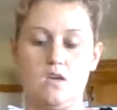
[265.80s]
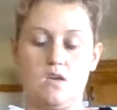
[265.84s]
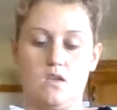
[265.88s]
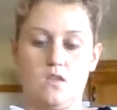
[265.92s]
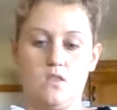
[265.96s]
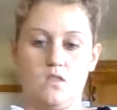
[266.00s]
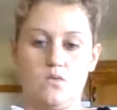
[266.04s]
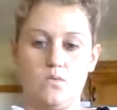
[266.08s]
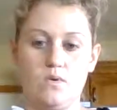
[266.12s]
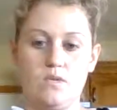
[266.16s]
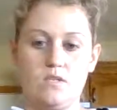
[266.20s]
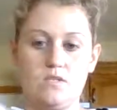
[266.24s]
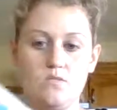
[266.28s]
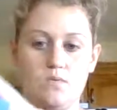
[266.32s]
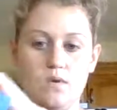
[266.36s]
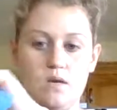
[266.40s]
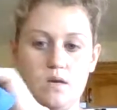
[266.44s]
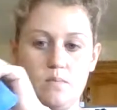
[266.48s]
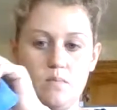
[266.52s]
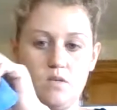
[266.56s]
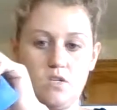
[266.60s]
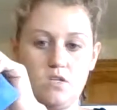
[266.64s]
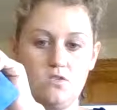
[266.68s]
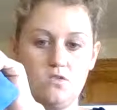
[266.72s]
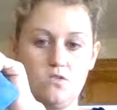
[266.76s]
The reason why
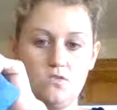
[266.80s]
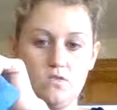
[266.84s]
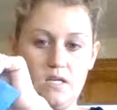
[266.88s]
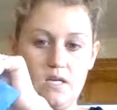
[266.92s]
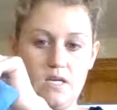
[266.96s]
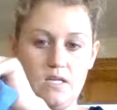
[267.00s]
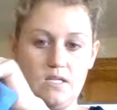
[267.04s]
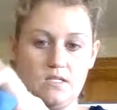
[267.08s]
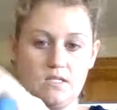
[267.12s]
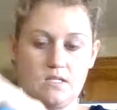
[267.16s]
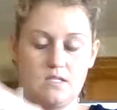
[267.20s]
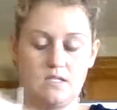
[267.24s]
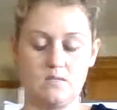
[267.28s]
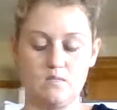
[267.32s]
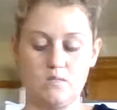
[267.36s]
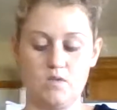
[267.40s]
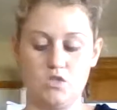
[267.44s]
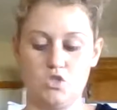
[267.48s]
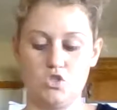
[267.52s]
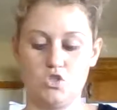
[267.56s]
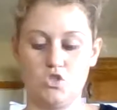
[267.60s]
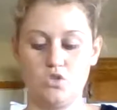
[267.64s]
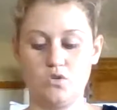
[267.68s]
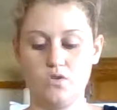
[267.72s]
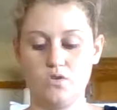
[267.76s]
I'm going to do that is because I'm going
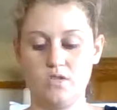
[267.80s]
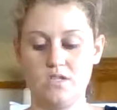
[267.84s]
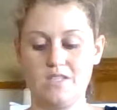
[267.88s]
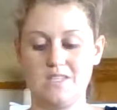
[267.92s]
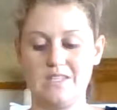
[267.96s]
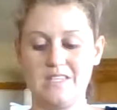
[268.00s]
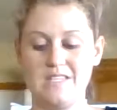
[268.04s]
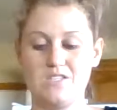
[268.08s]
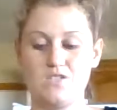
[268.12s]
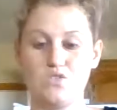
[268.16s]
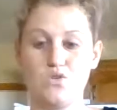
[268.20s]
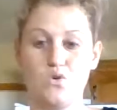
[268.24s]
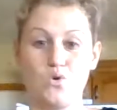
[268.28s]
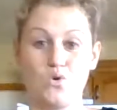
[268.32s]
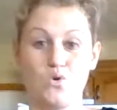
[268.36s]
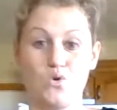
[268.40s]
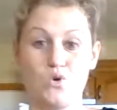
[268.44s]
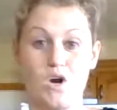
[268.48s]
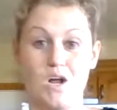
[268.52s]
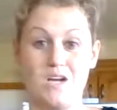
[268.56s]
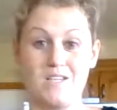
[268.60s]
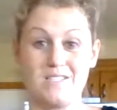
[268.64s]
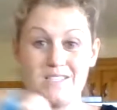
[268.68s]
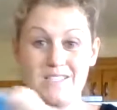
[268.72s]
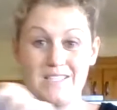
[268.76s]
to show you that these don't
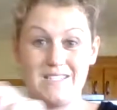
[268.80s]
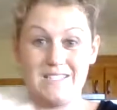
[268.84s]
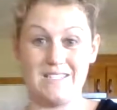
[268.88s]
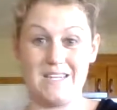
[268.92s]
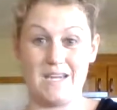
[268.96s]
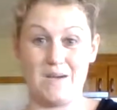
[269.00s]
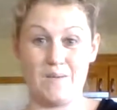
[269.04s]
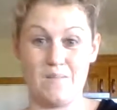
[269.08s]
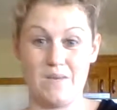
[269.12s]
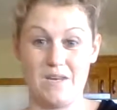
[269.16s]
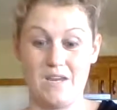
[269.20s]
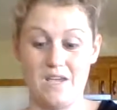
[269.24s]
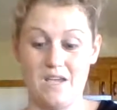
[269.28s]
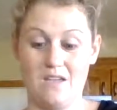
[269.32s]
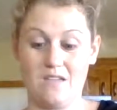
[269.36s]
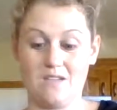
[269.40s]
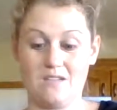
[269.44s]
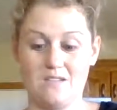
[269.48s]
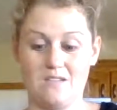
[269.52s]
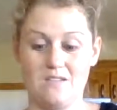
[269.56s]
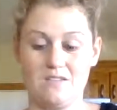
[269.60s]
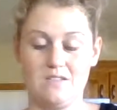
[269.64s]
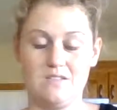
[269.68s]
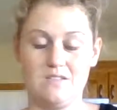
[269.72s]
cross-contaminate.